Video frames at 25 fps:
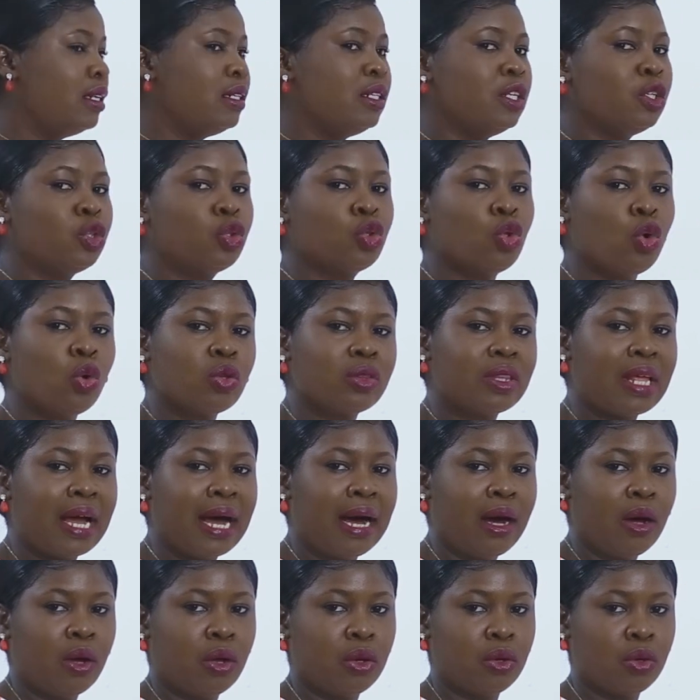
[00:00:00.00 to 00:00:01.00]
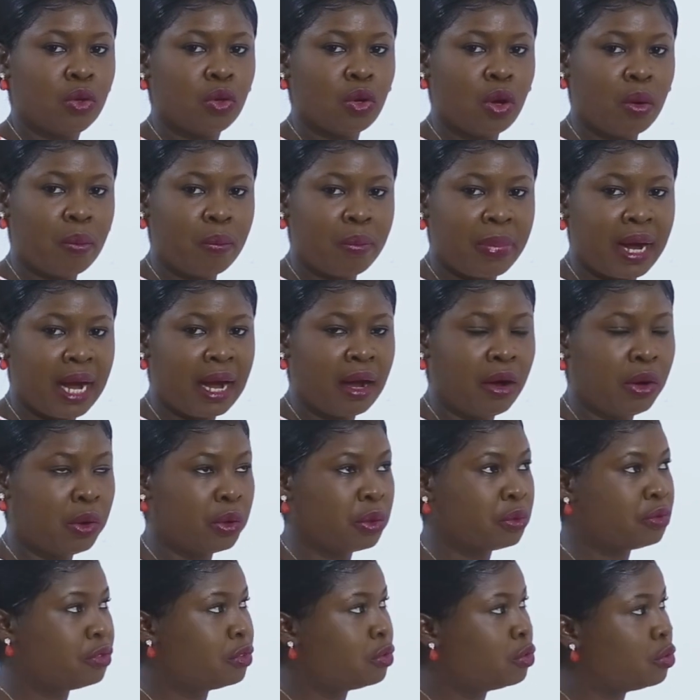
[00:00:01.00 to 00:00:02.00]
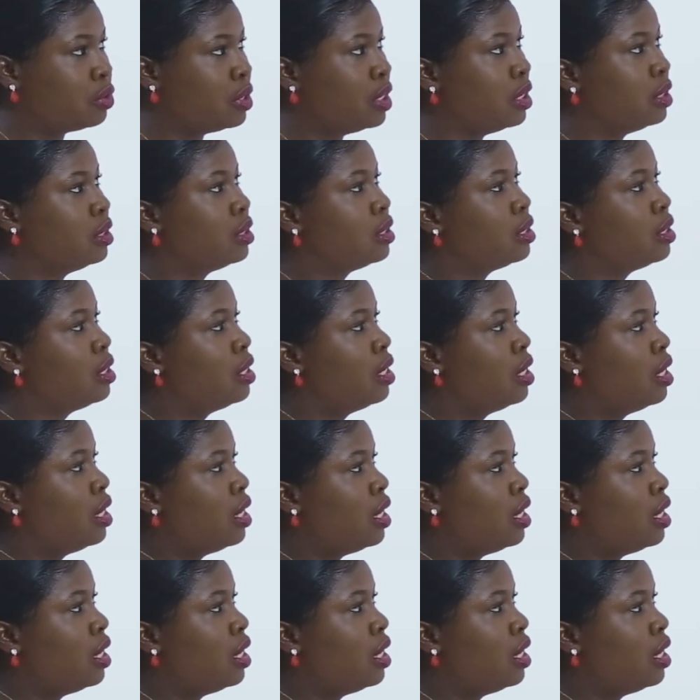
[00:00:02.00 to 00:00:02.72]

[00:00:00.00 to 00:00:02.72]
the total number of students.